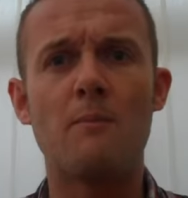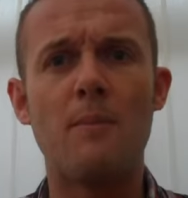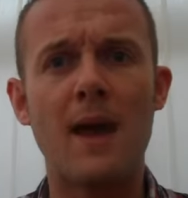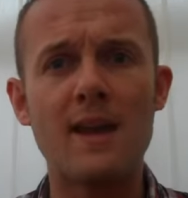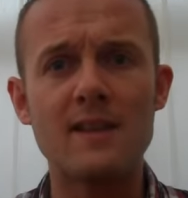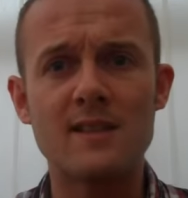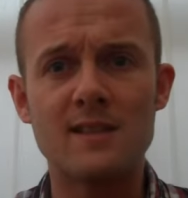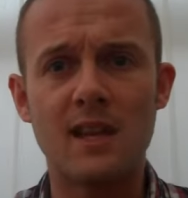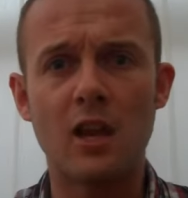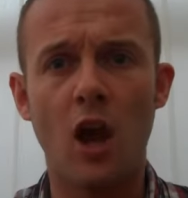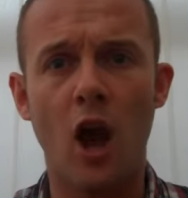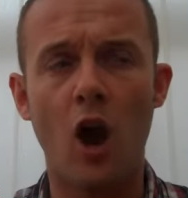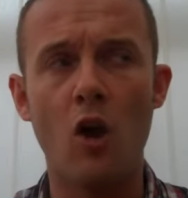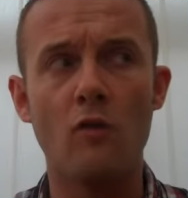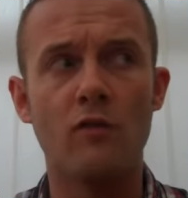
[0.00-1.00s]

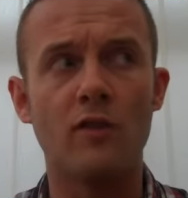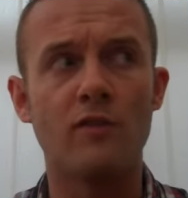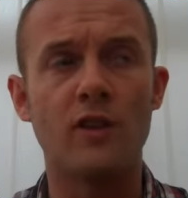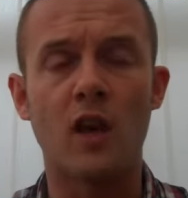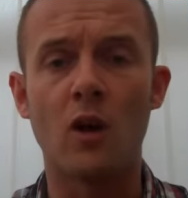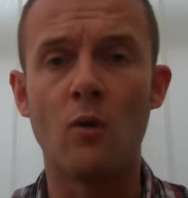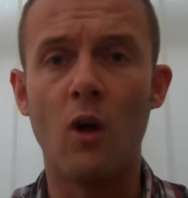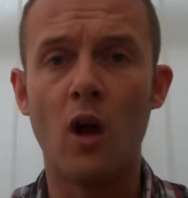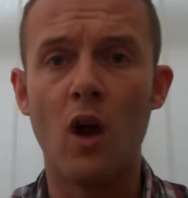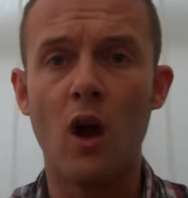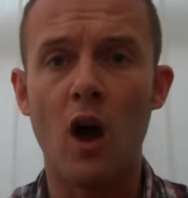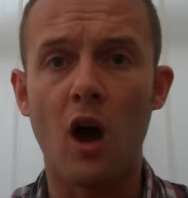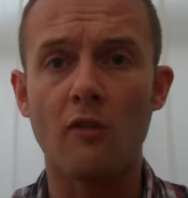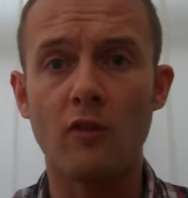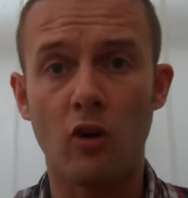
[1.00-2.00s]
basic overview
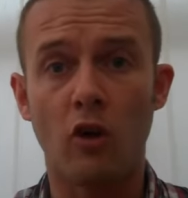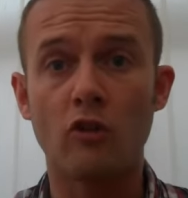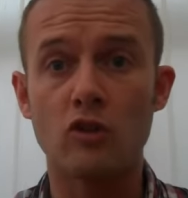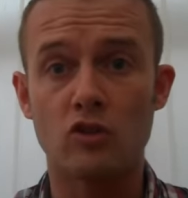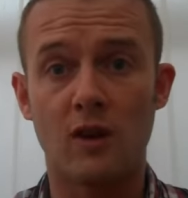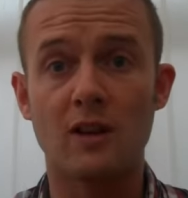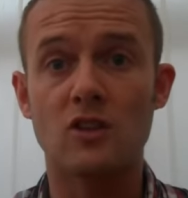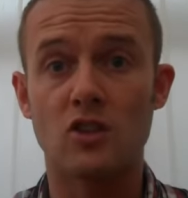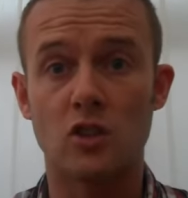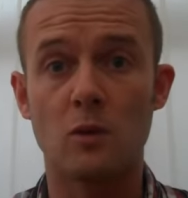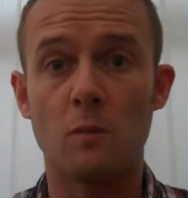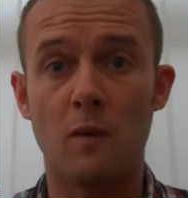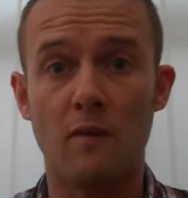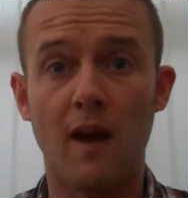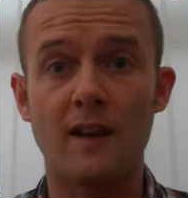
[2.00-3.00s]
of contract
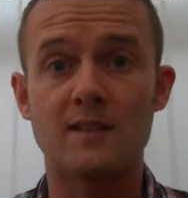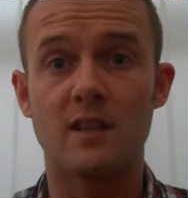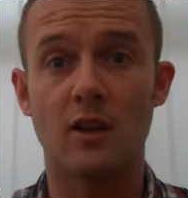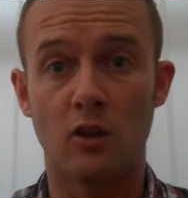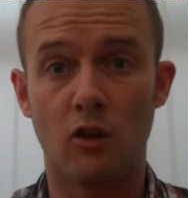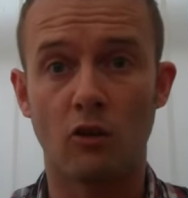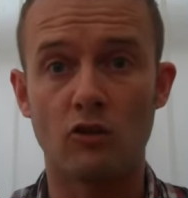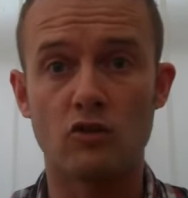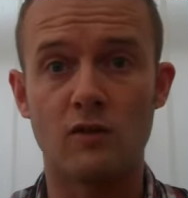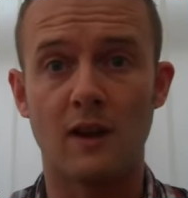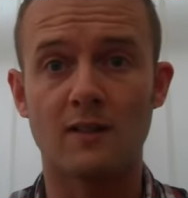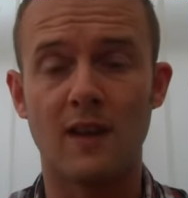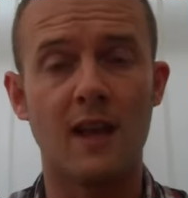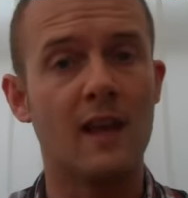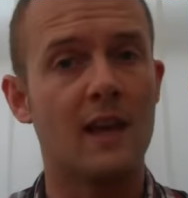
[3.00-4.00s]
supervising a
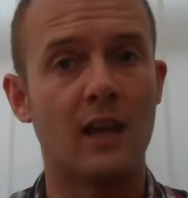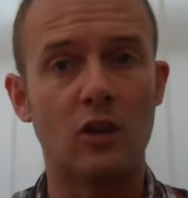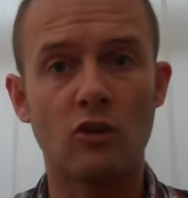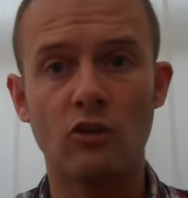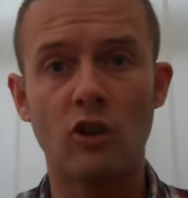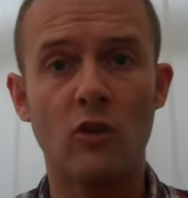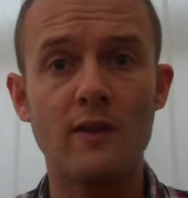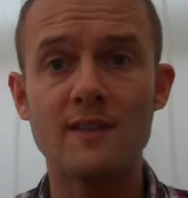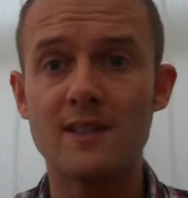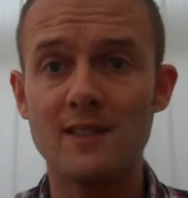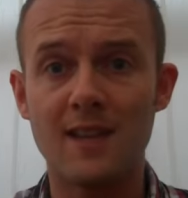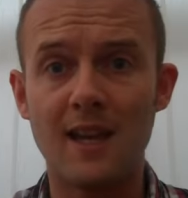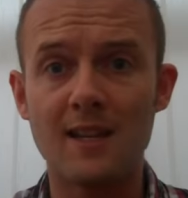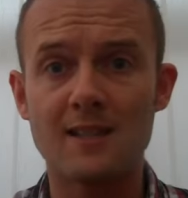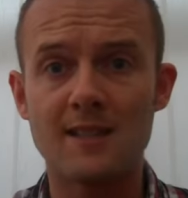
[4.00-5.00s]
contractor. It doesn't go into
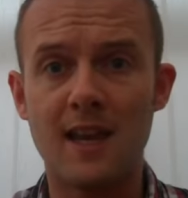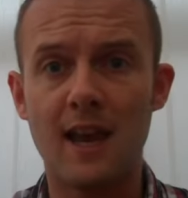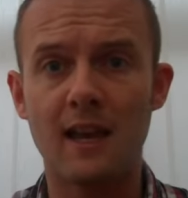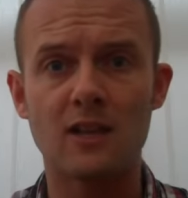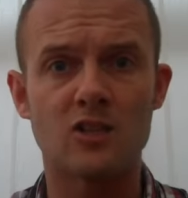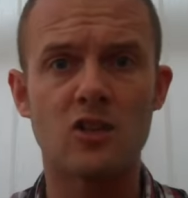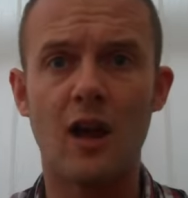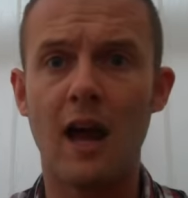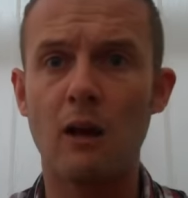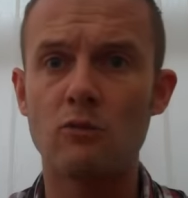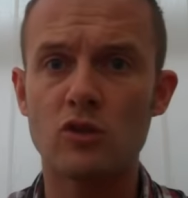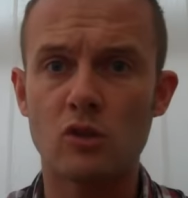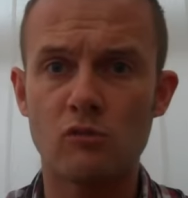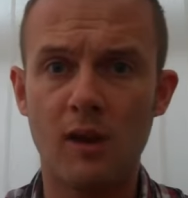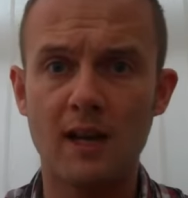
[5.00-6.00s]
detail. It's not how
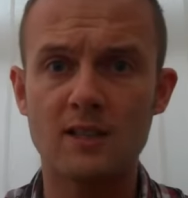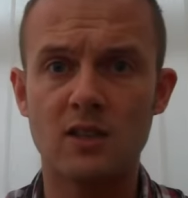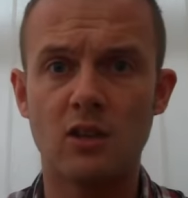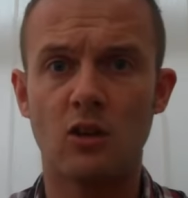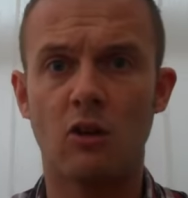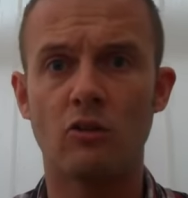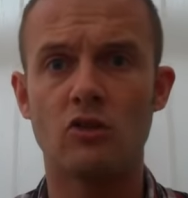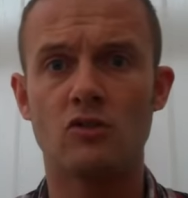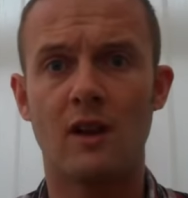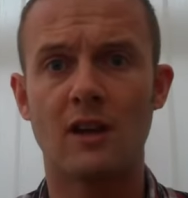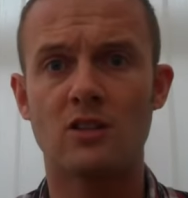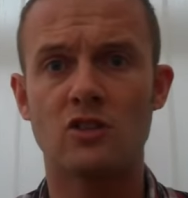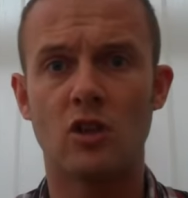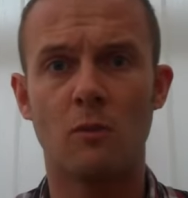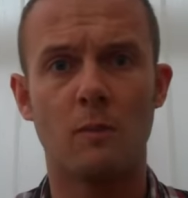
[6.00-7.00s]
to write a
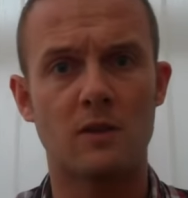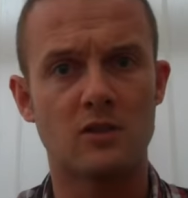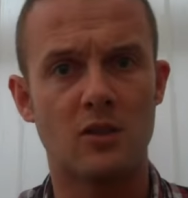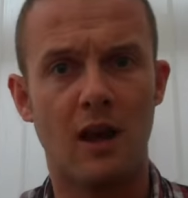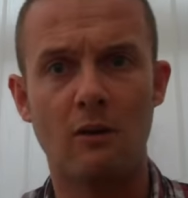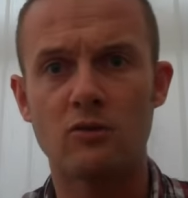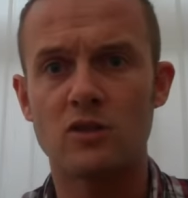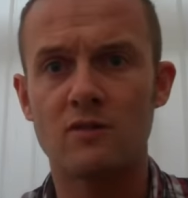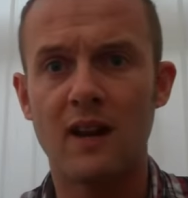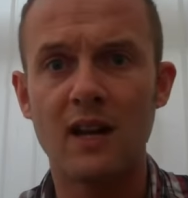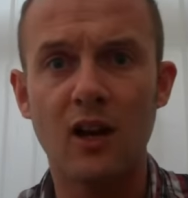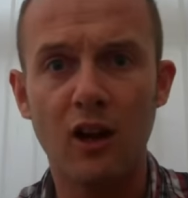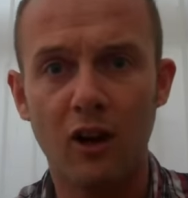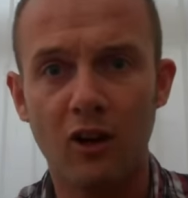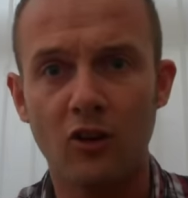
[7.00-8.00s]
contract up, it's not how to
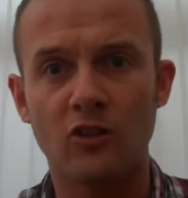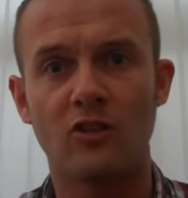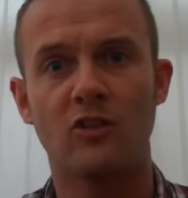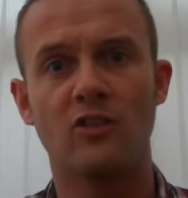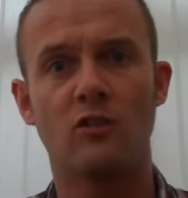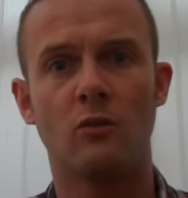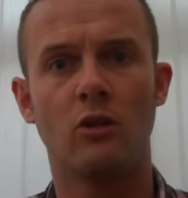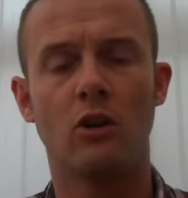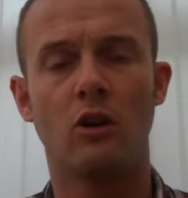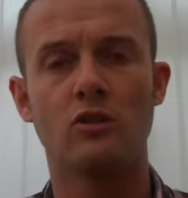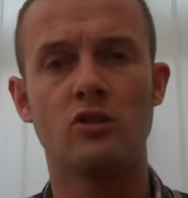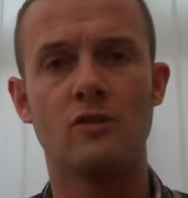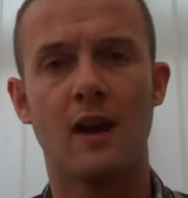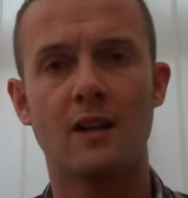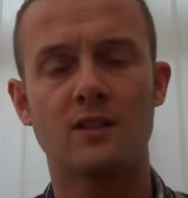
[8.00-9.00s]
write clauses into a
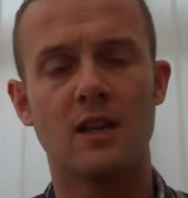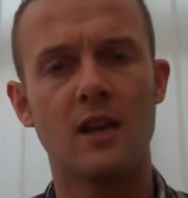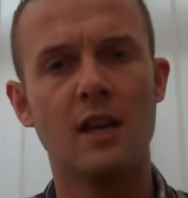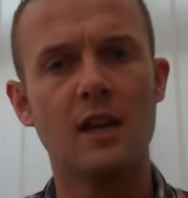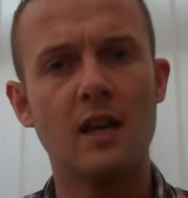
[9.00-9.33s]
contract.